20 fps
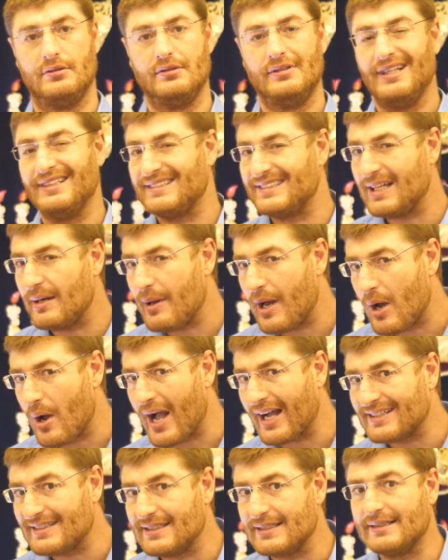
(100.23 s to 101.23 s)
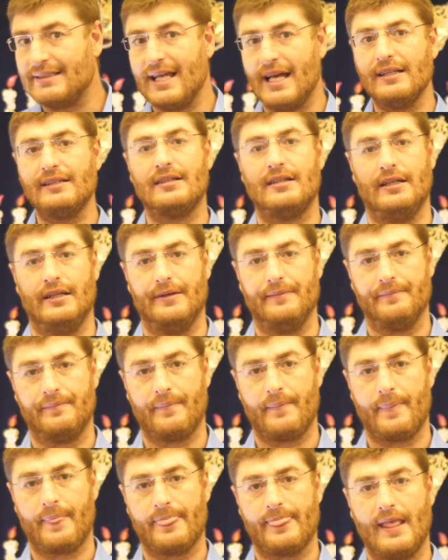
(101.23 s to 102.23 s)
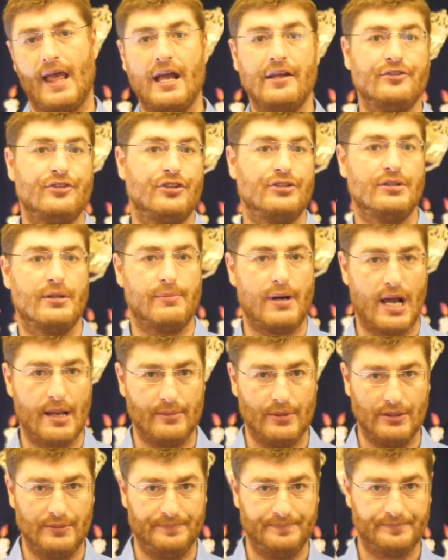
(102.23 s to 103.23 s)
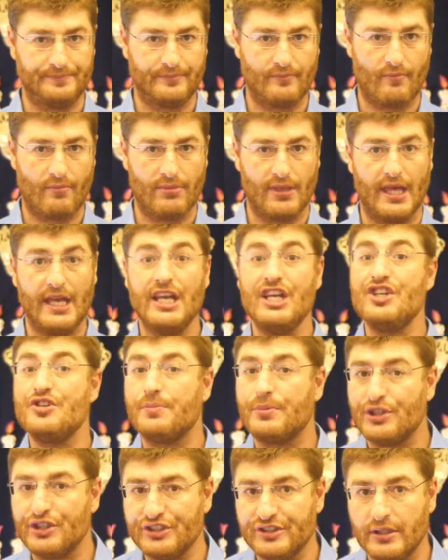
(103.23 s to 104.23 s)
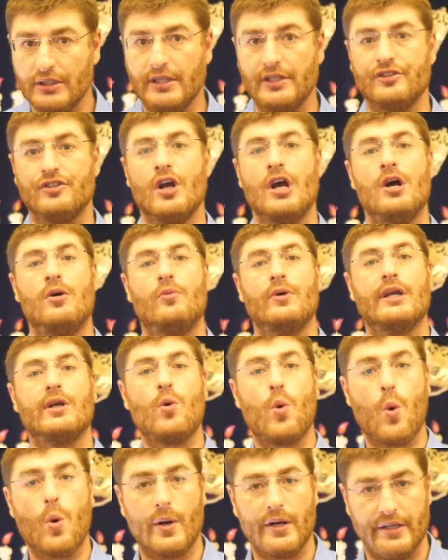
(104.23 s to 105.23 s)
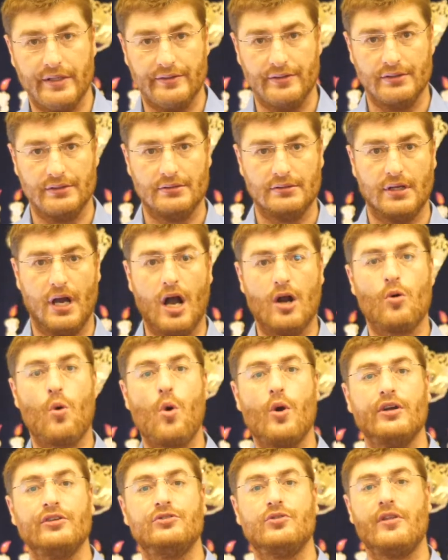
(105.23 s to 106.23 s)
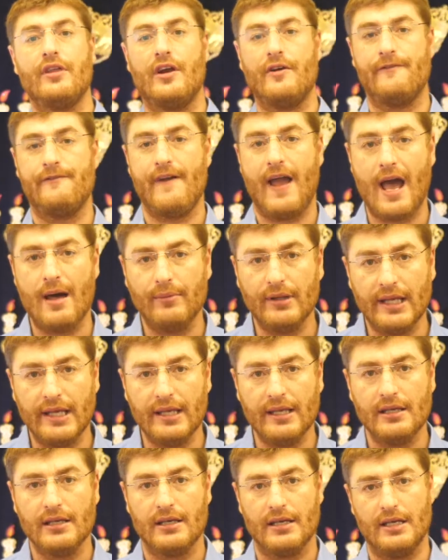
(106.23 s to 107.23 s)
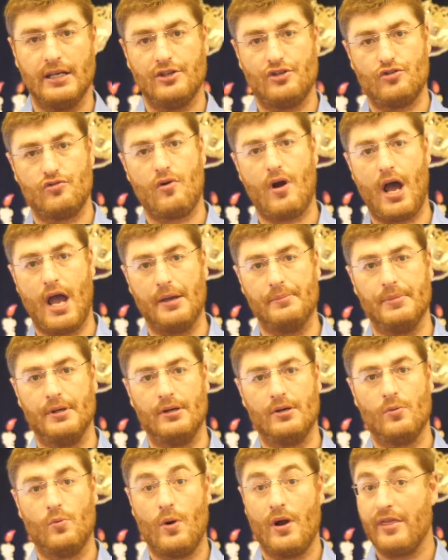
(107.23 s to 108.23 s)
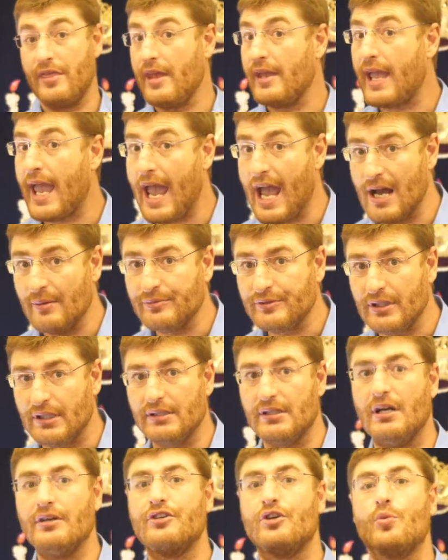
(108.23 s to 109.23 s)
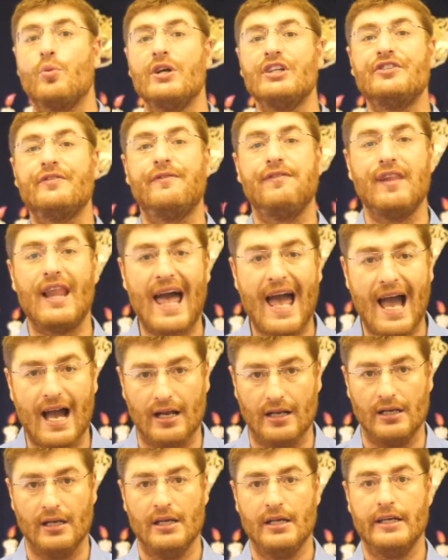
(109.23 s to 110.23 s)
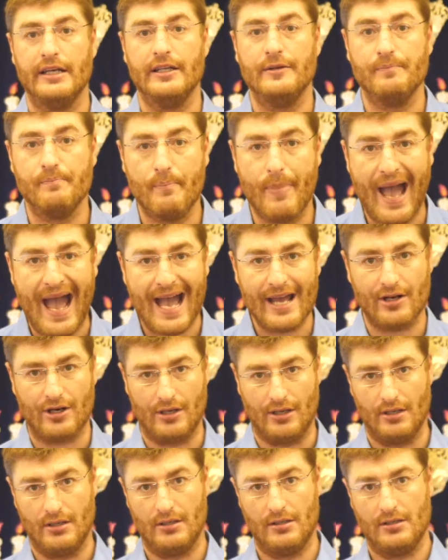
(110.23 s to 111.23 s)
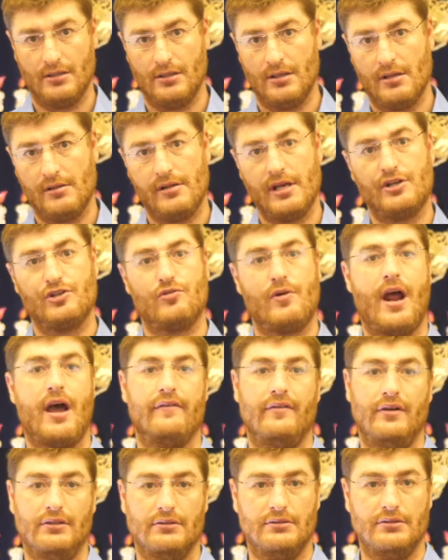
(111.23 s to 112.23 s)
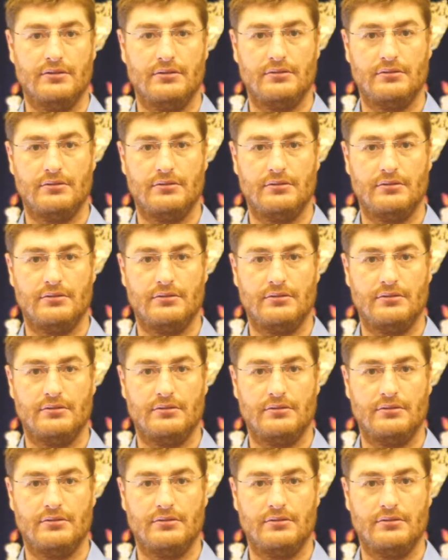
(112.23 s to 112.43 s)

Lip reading: that somehow accidentally entered the Bible. Each person is recorded according to their family and tribe, where they camped and under which flag and banner they traveled.